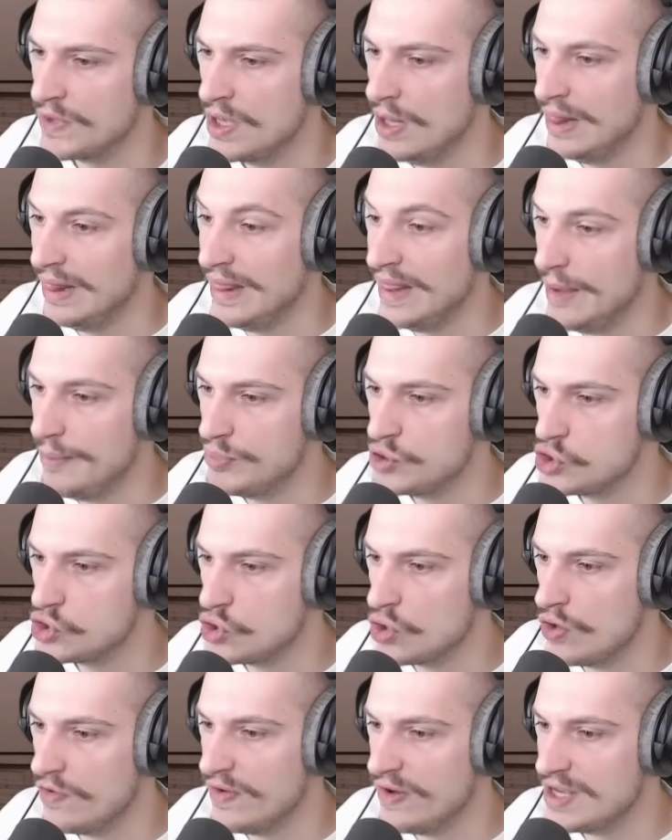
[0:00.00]
lip
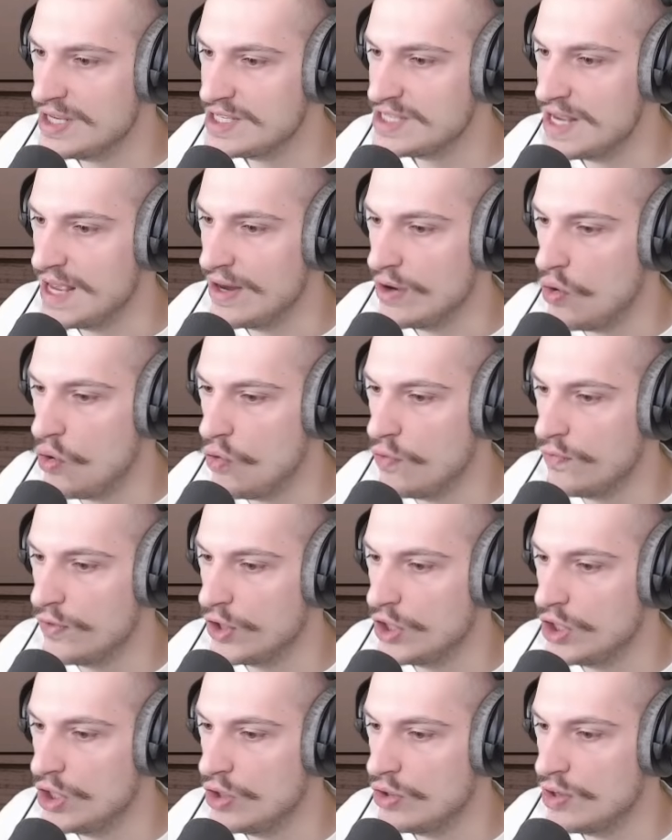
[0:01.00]
service, and over
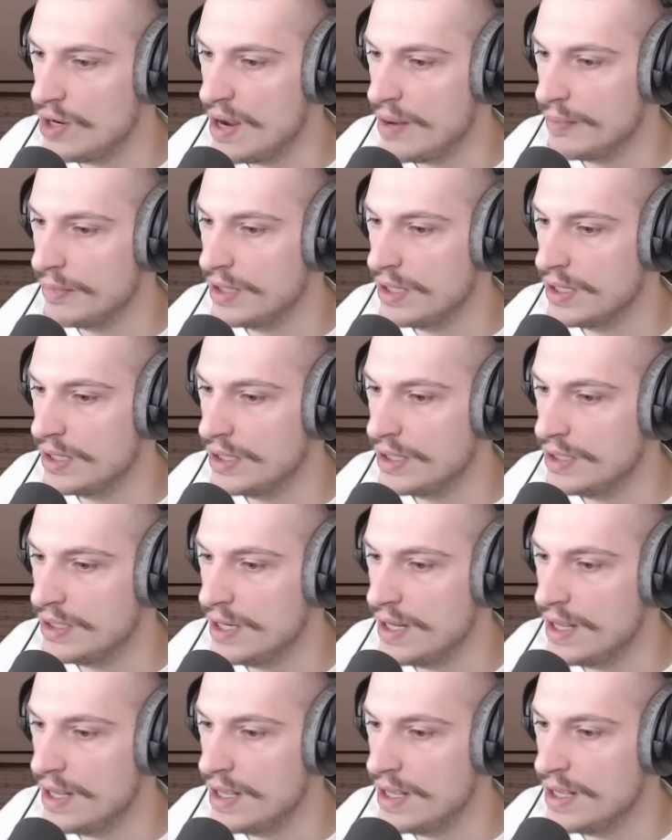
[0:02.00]
here I'm gonna
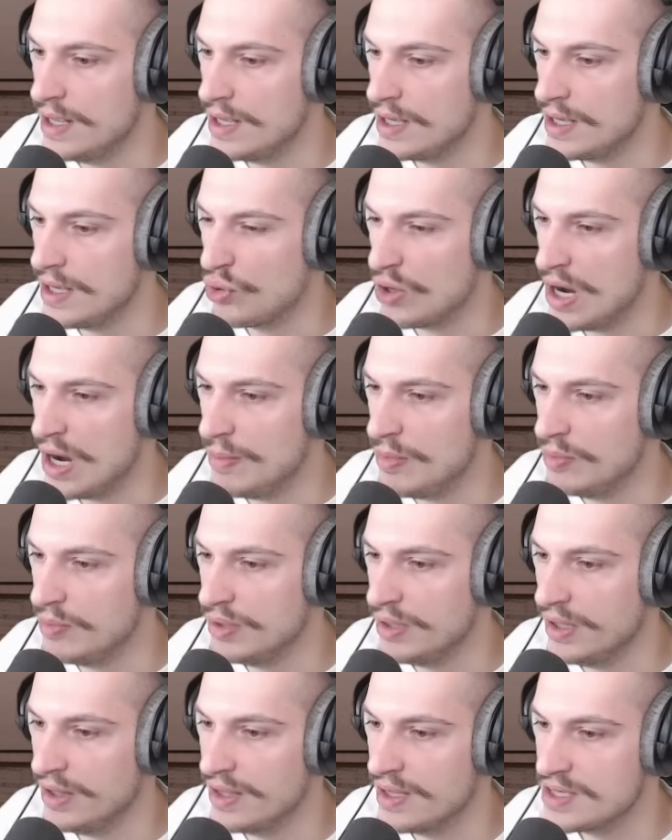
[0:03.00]
take
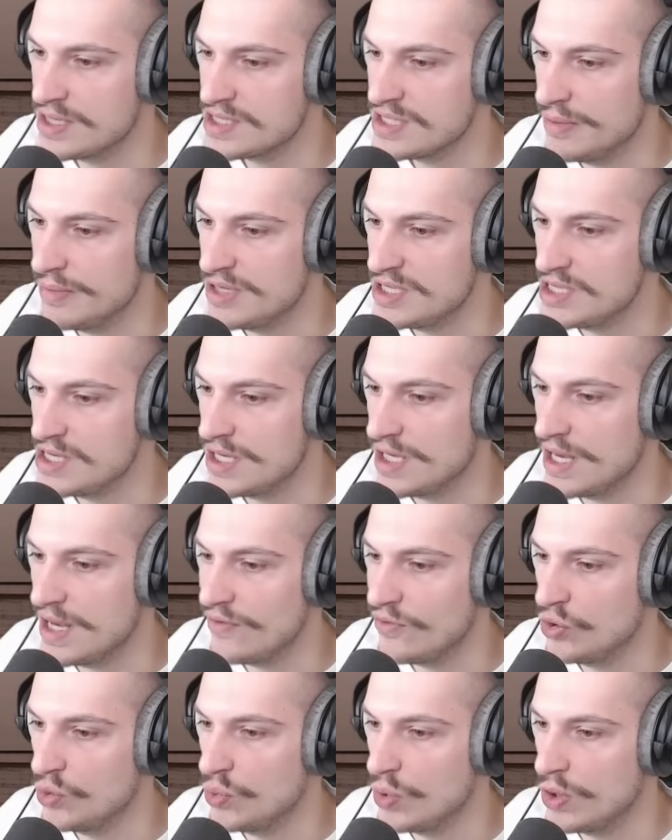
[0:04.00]
probably this. Let me see.
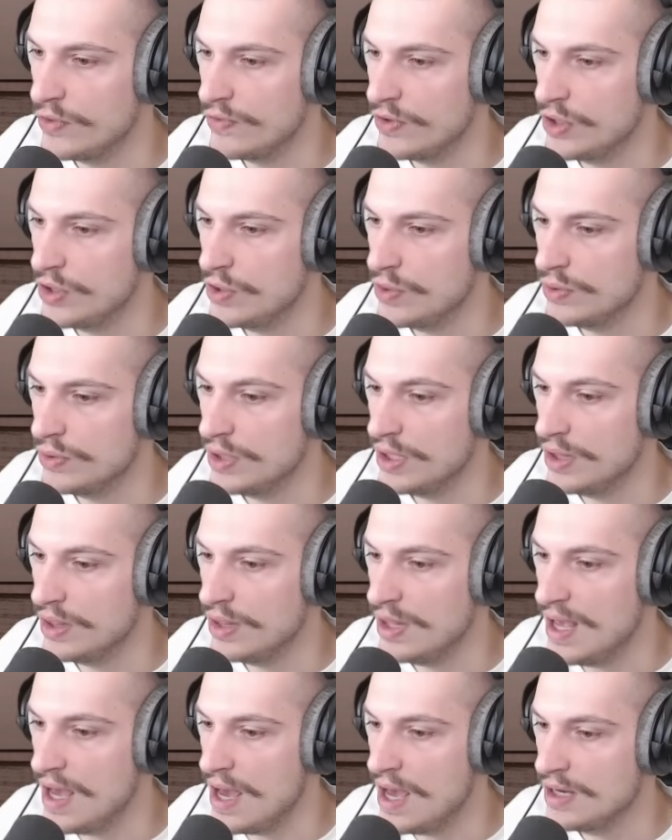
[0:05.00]
Cavalry warfare, don't need
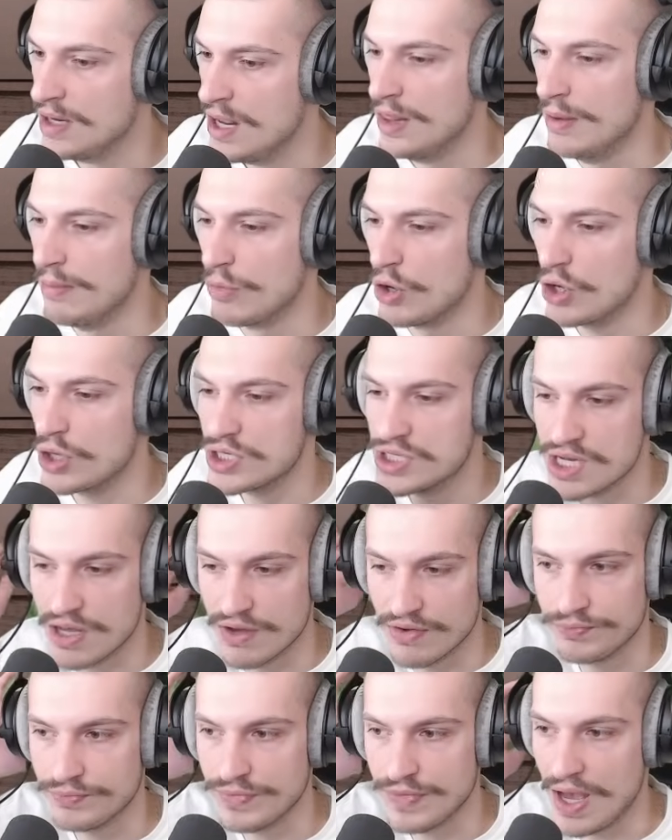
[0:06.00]
that. The merc
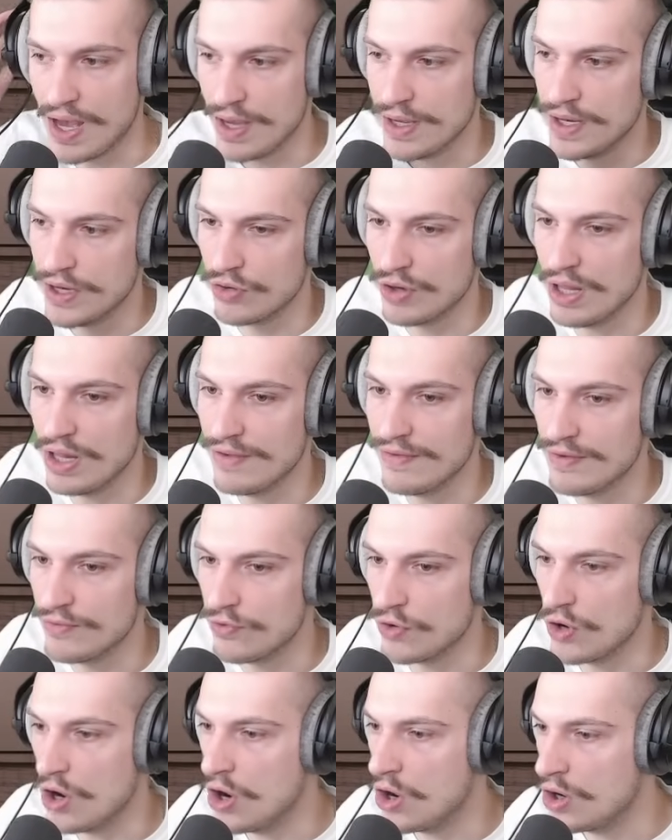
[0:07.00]
stuff, nah, irrelevant
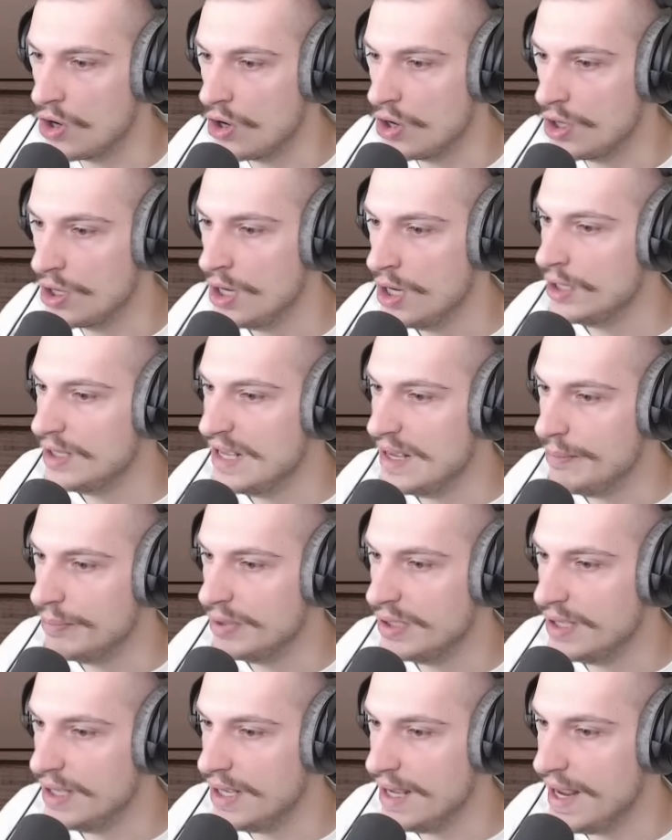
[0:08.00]
for our
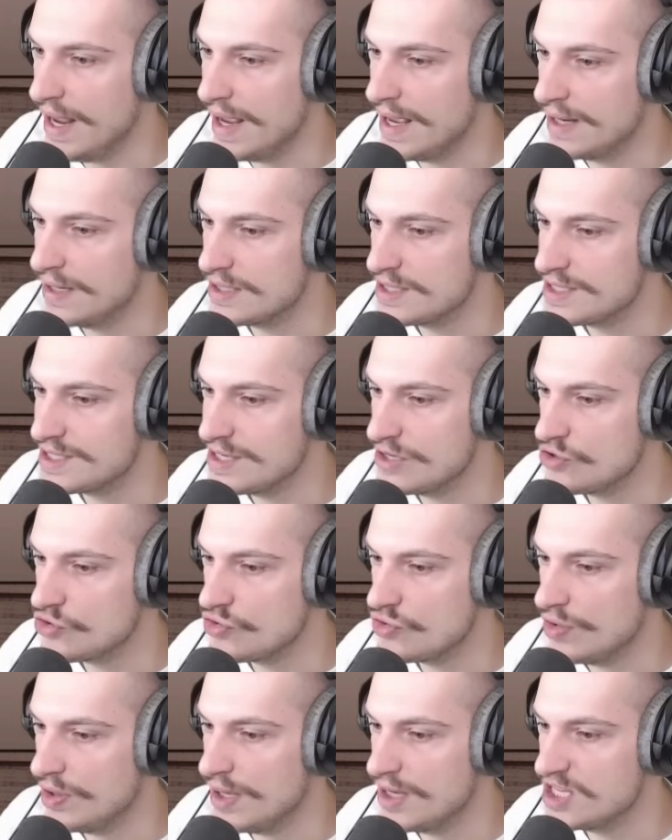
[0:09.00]
gameplay. And
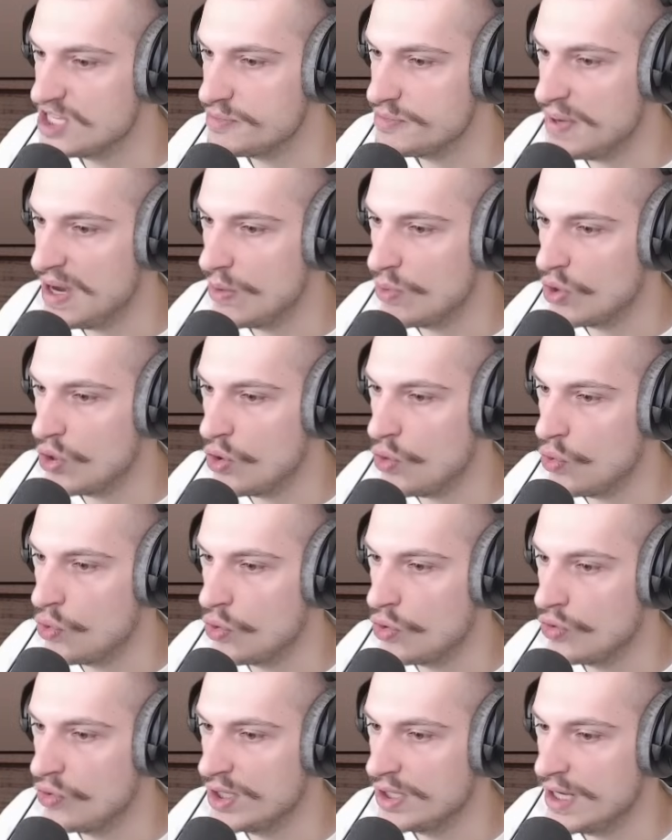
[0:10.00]
centralized power or
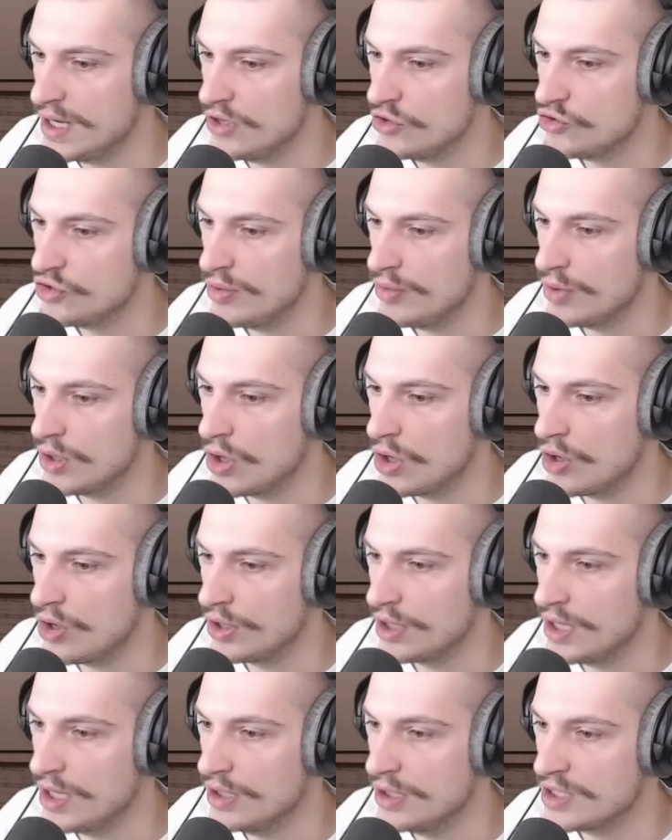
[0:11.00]
retain tribal
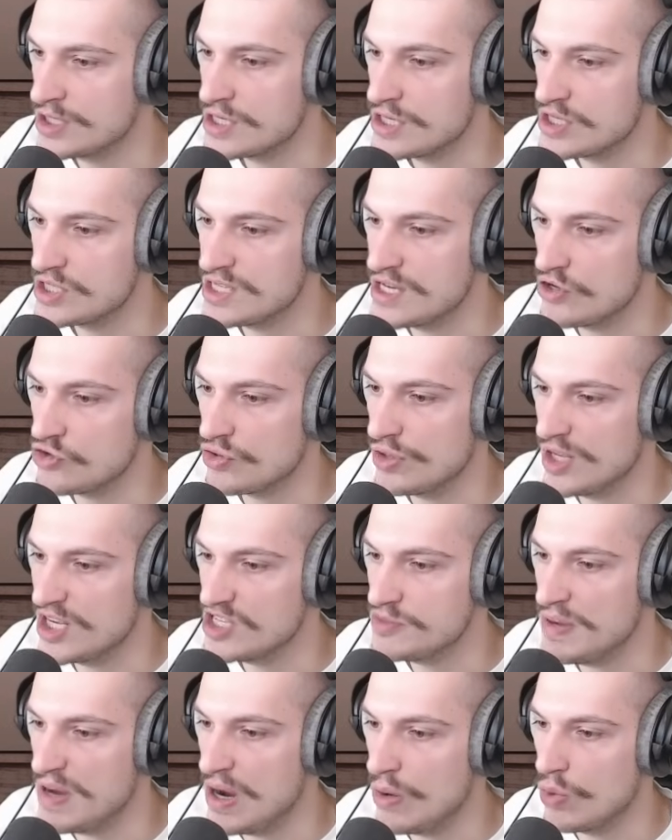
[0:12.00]
hierarchy. Let's centralize
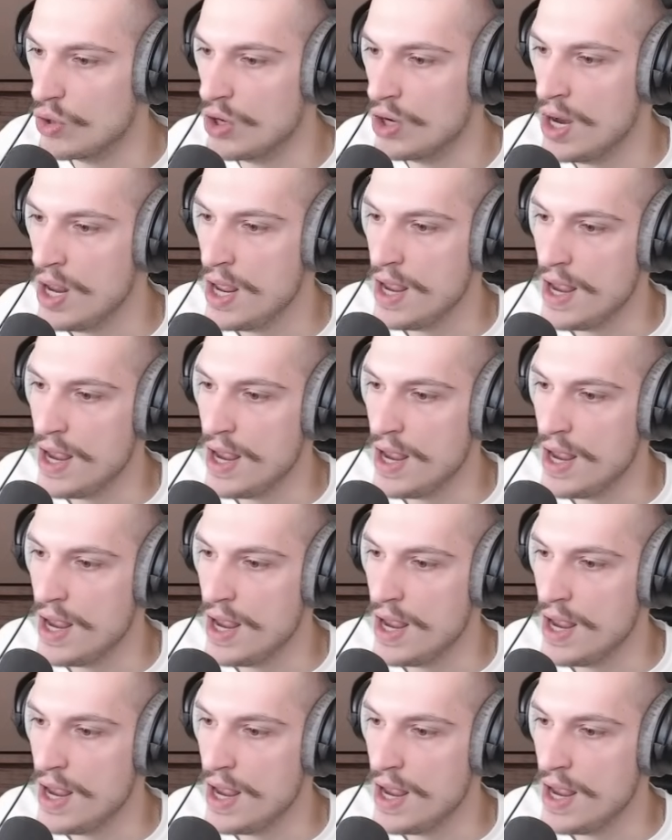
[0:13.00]
power.